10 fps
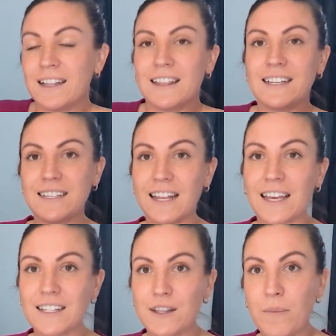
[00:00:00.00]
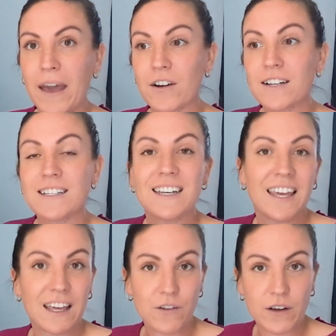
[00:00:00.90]
listening into the parents and
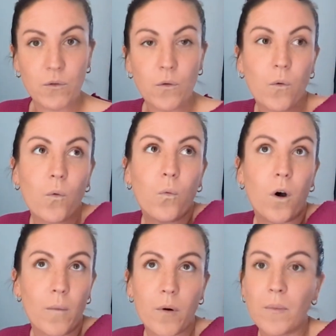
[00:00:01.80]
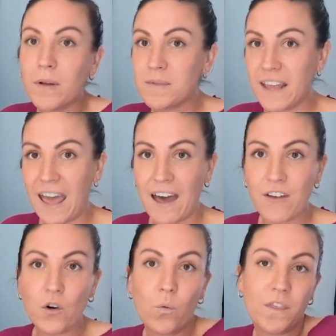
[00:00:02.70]
hearing what problems they're
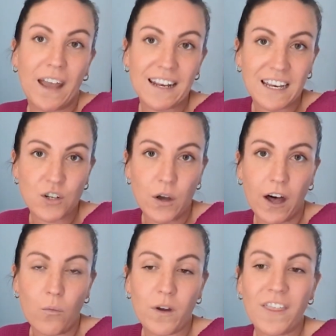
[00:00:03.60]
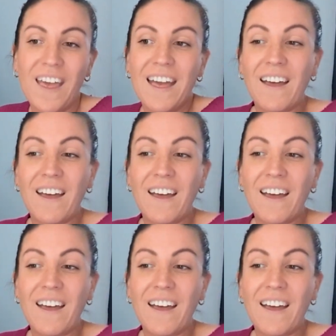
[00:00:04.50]
having or what they need your help with,